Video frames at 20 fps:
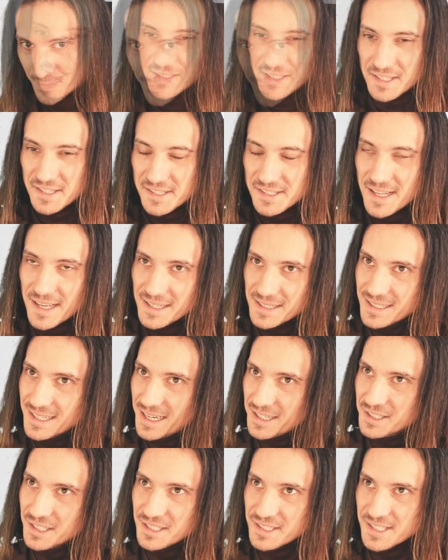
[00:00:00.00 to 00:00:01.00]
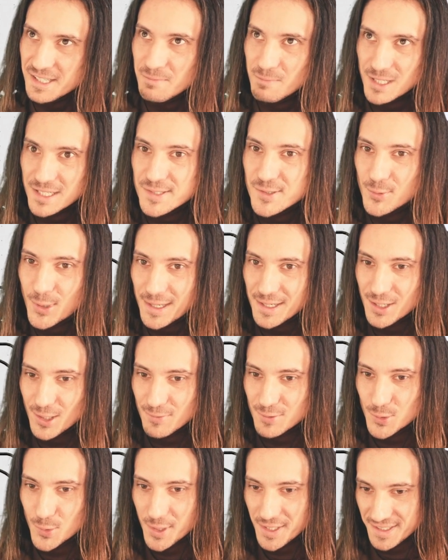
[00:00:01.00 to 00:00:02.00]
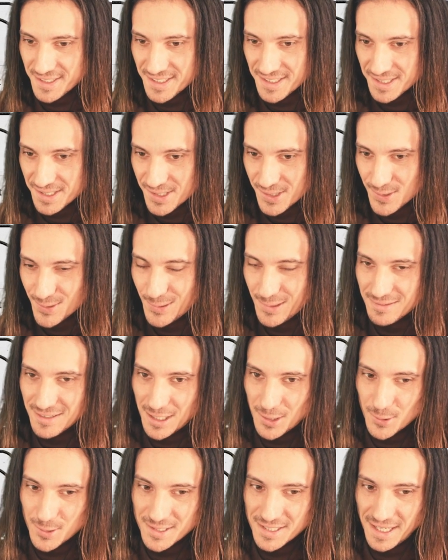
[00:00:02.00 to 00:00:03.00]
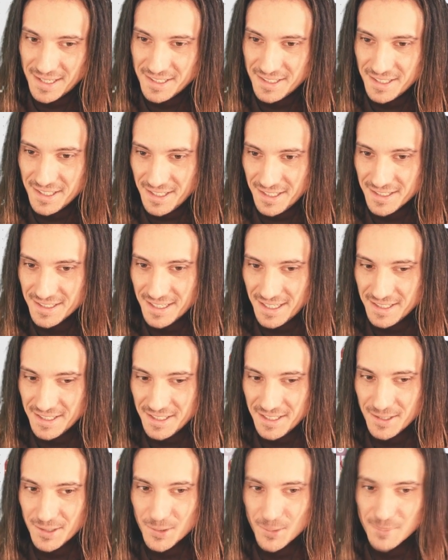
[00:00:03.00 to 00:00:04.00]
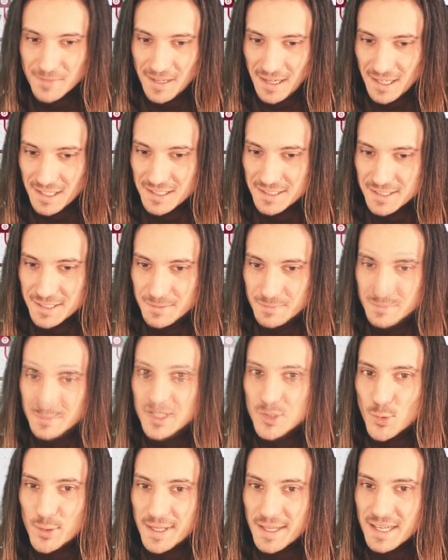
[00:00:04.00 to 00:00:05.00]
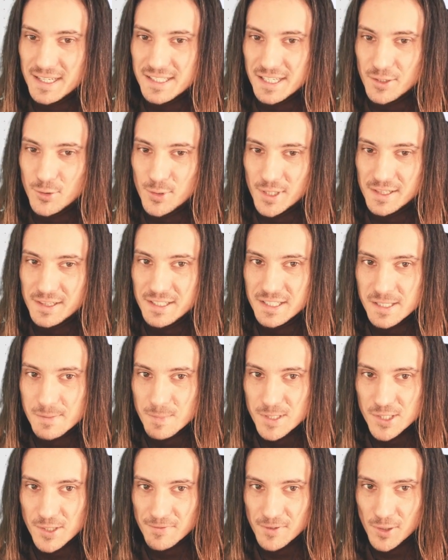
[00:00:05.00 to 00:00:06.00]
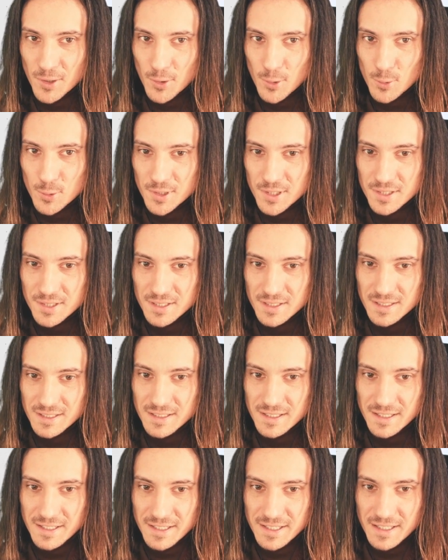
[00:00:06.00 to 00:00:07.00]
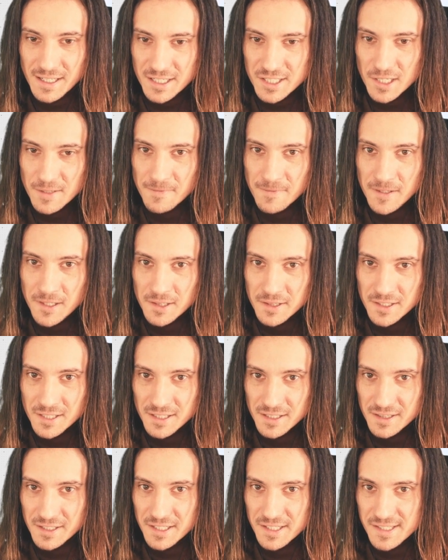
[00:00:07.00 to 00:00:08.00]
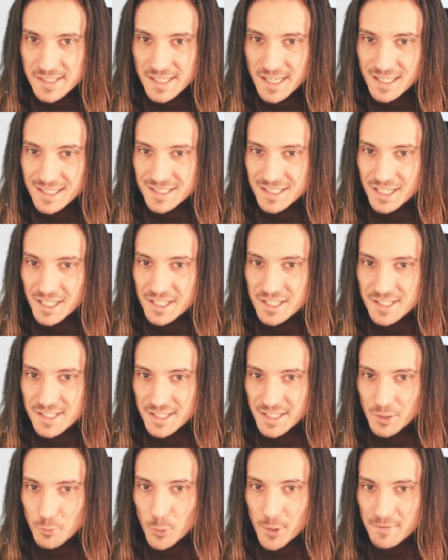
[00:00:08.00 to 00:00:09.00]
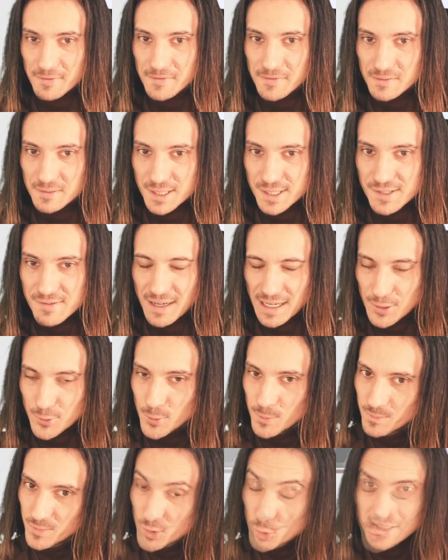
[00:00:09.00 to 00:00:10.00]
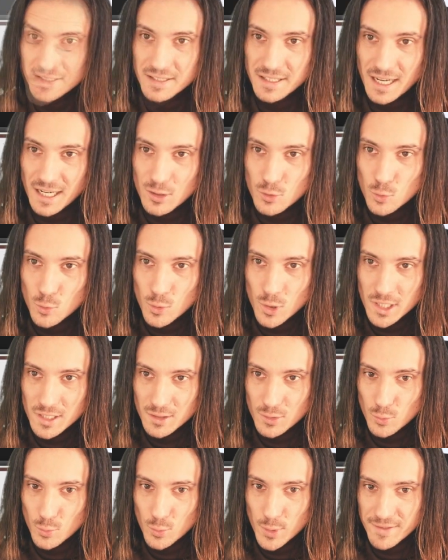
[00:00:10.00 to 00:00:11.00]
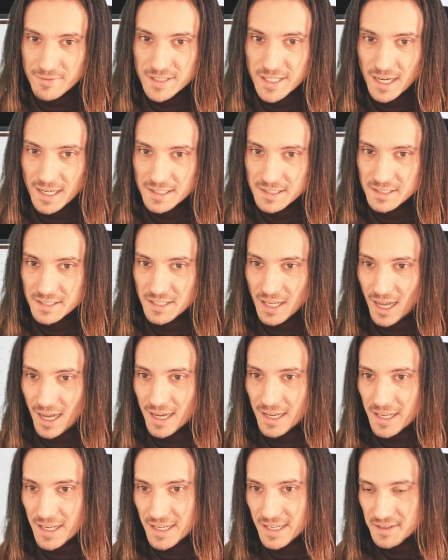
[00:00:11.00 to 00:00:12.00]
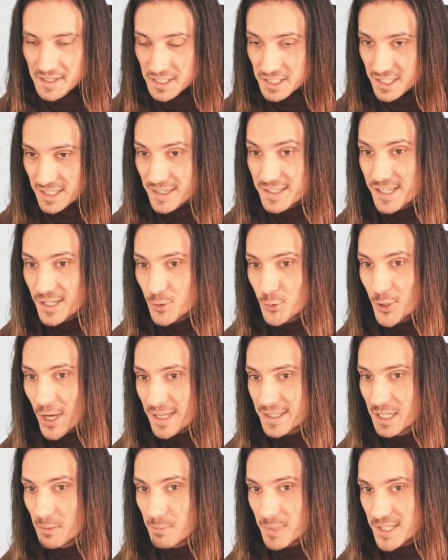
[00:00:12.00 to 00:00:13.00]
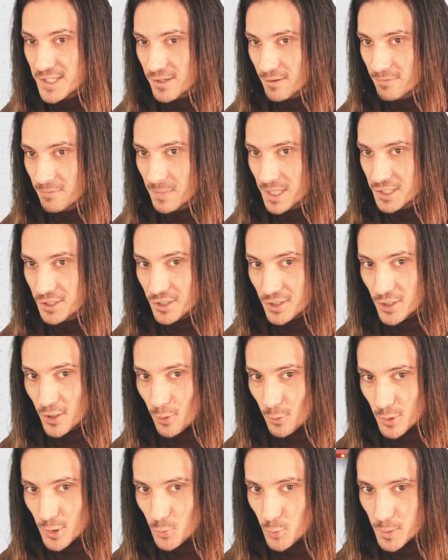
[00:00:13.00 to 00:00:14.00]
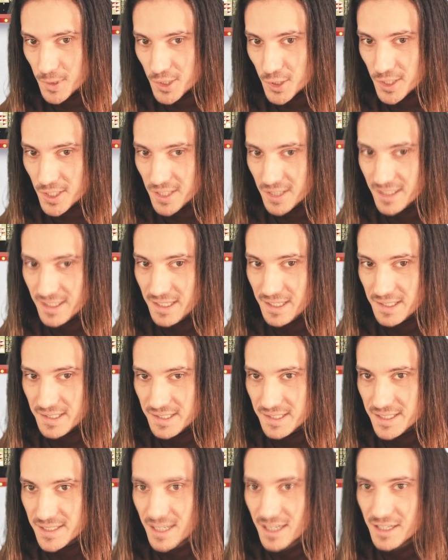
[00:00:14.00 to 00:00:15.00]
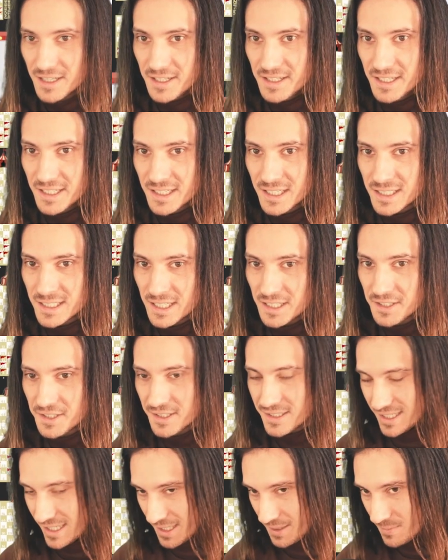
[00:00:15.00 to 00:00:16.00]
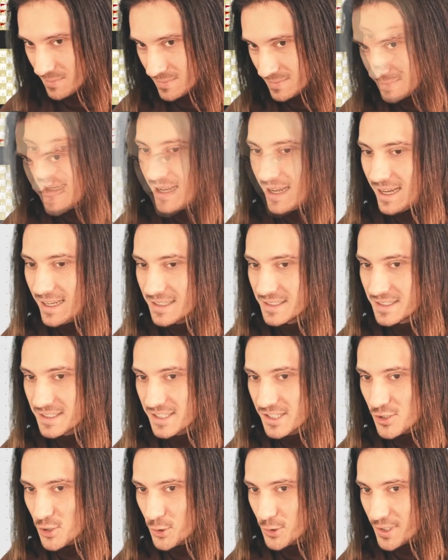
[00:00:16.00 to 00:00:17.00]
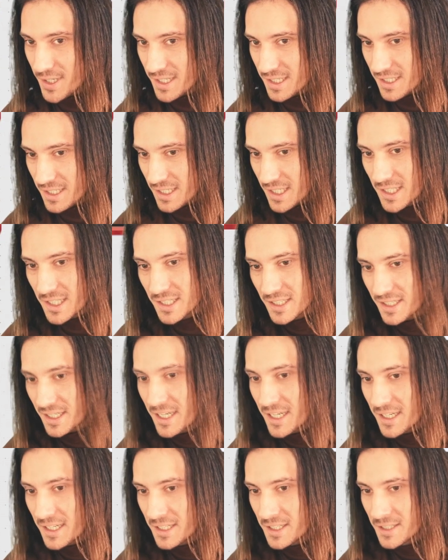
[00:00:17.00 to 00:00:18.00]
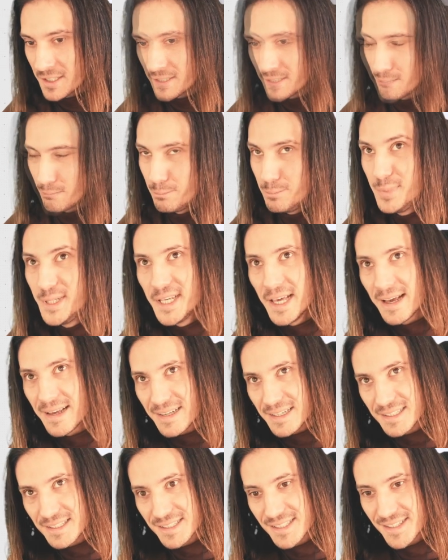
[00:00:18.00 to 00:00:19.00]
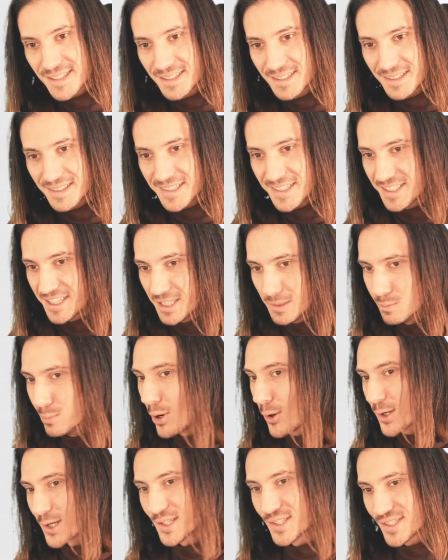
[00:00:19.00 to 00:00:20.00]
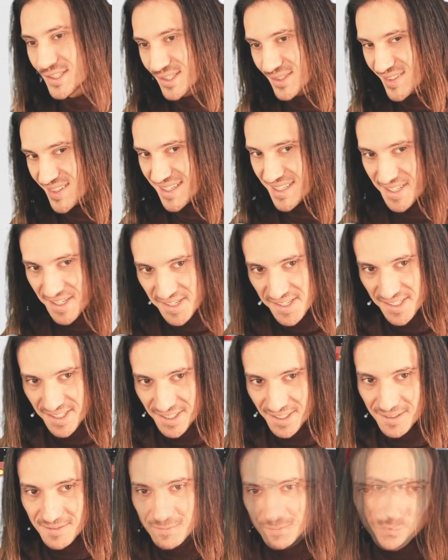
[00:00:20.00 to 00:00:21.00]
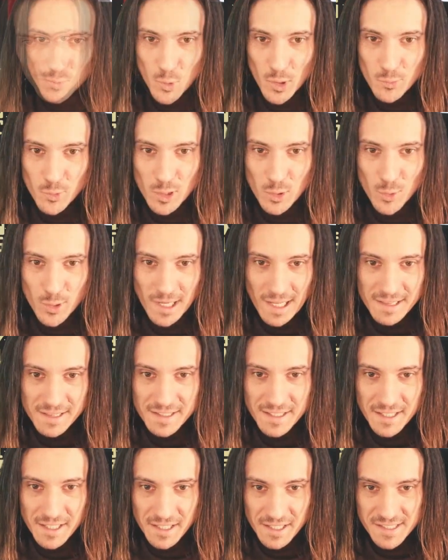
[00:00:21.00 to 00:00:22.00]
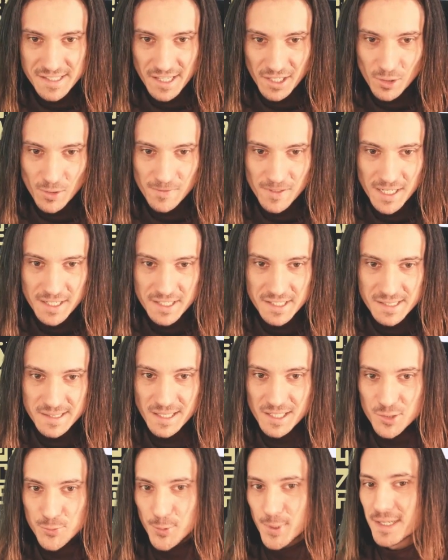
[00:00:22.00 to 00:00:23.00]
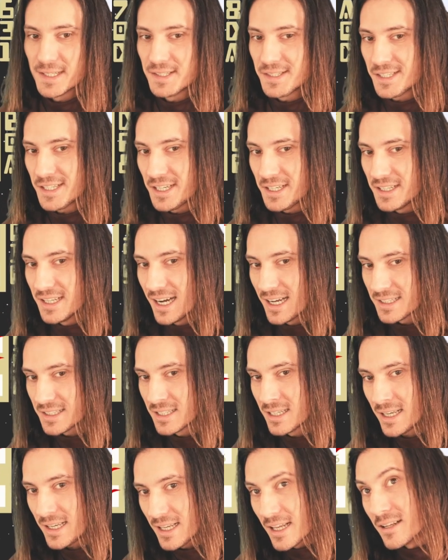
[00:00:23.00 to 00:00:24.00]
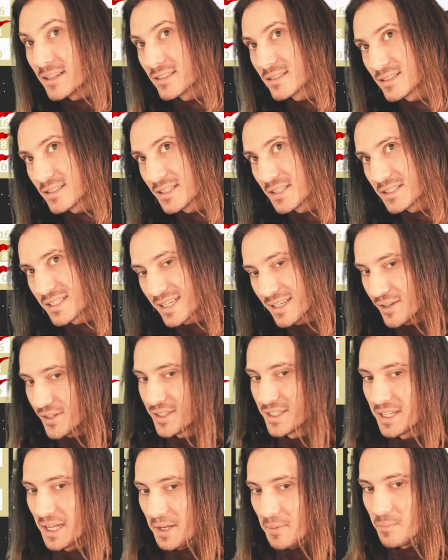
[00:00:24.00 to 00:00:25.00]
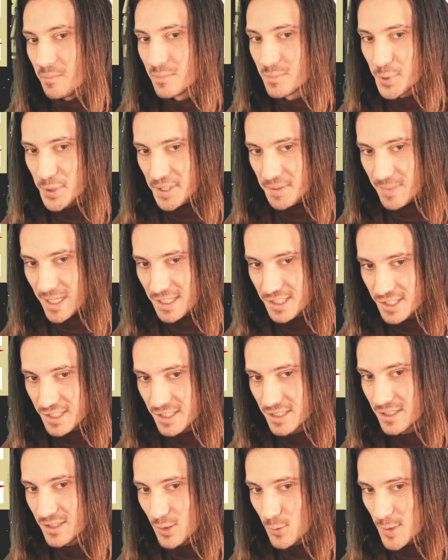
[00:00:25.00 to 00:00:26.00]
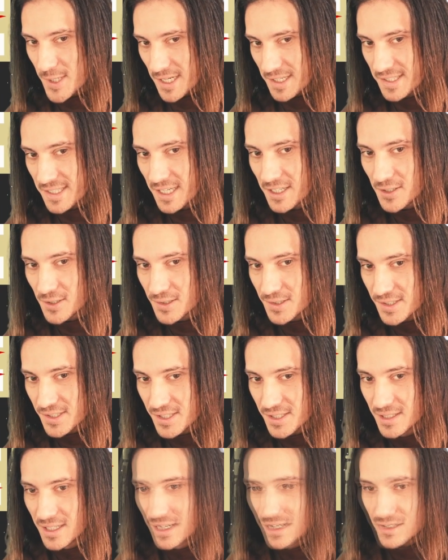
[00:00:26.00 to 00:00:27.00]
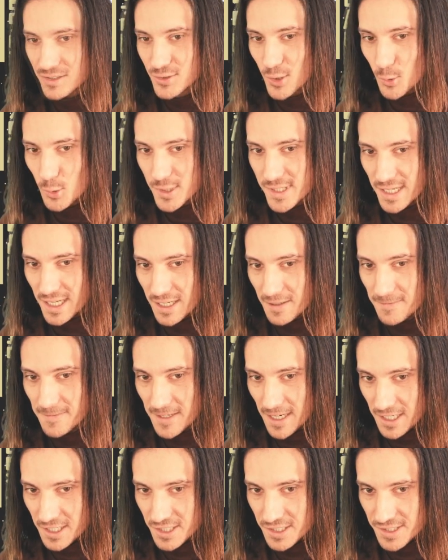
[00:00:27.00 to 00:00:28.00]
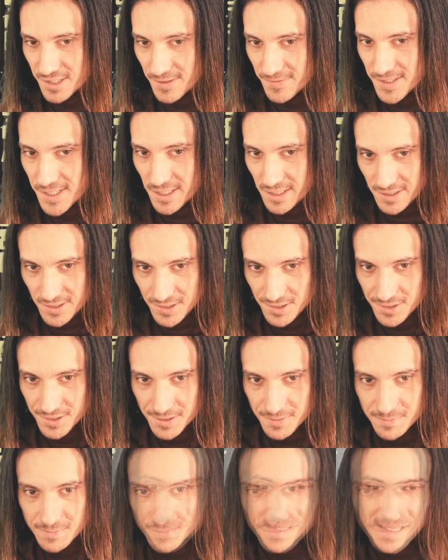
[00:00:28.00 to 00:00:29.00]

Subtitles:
This is the actually simplest way of doing this without editing any files. So when I executed this piece of code, it actually filled the CX register with this value. Now with that, I can actually execute other piece of machine code, which is reading current time and storing it in BX, in the box register. When we look at the state of registers, we can see that, hey, this is current time, pretty much. Those are seconds, those are fractions of seconds.